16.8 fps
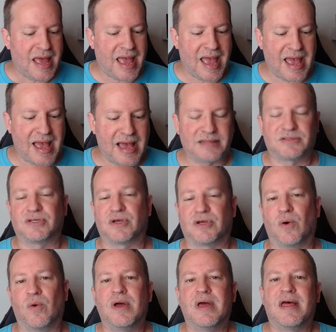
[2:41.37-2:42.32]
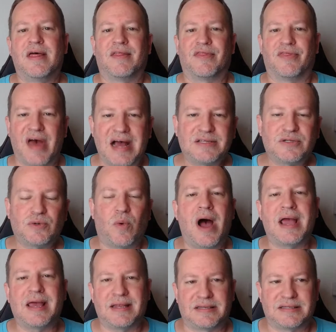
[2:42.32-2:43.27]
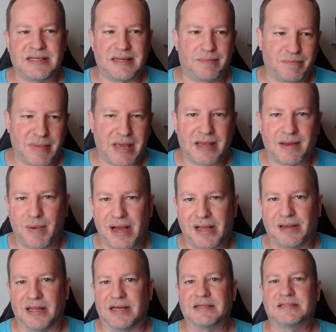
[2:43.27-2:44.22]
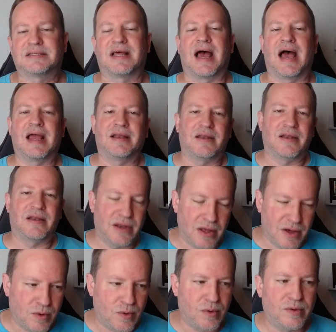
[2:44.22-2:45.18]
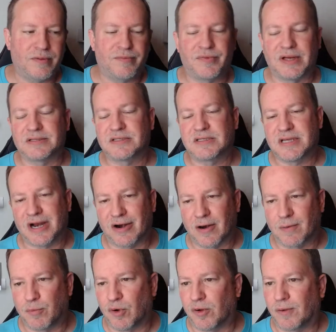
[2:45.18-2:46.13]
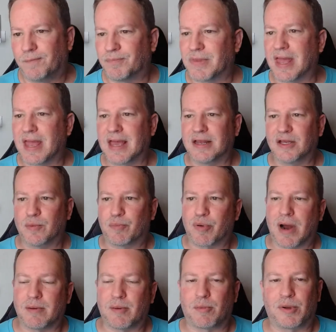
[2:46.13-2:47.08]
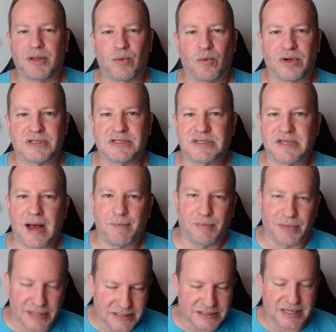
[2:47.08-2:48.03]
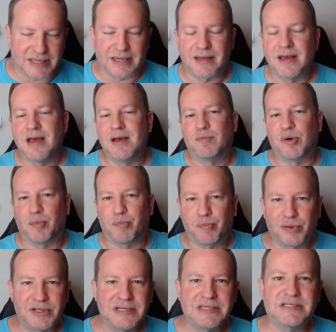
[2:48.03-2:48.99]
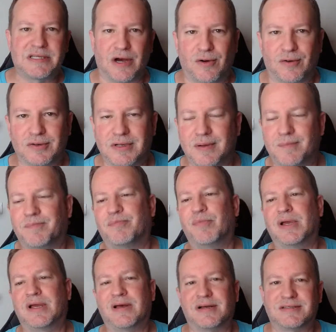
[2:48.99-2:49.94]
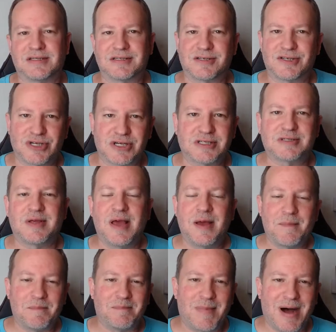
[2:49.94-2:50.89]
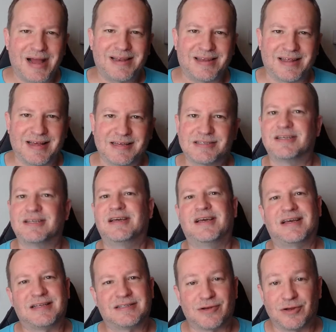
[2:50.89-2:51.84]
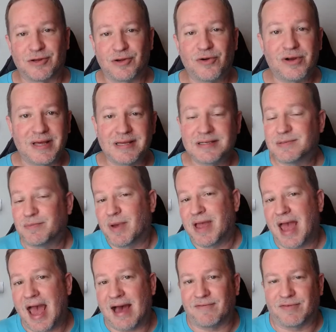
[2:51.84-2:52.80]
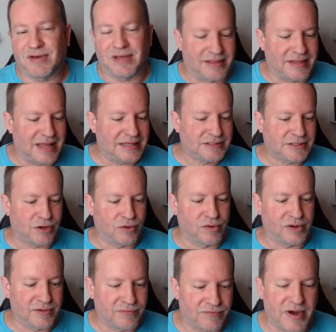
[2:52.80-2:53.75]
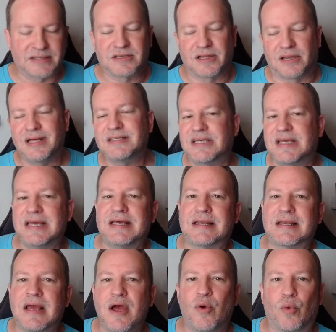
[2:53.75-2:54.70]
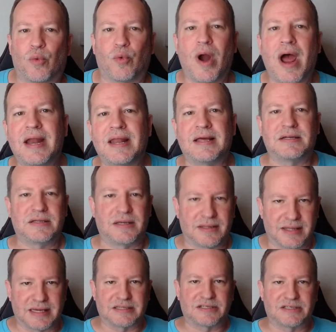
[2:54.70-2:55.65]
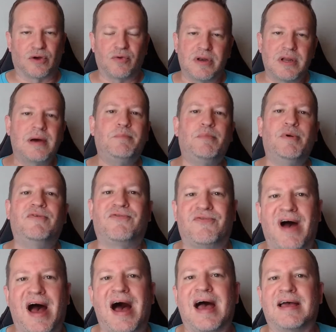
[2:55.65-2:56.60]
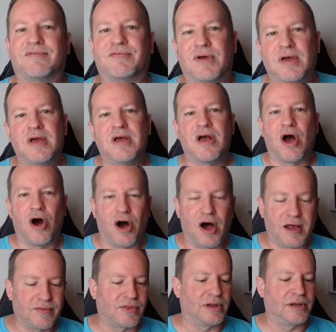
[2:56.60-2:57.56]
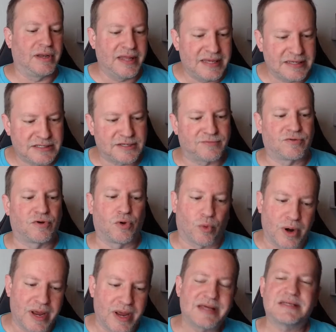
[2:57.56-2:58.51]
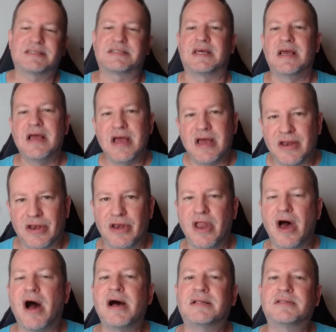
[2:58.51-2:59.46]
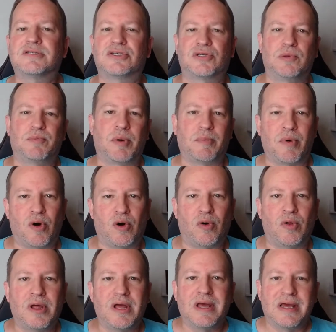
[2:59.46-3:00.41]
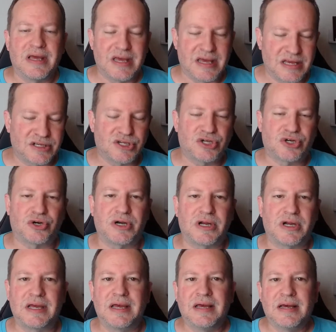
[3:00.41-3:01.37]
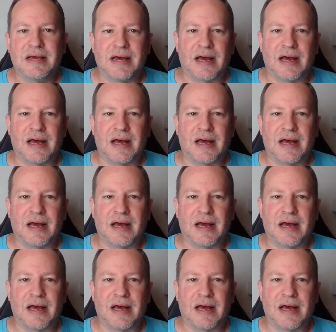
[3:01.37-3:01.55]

and so that's why it didn't make my list. I know that's terrible, and you probably want to stop listening, but please don't, because it's just my list. And so your list may have it, and that's totally fine. So let's get right into this. So number 5 on the list of greatest non-Super Bowl history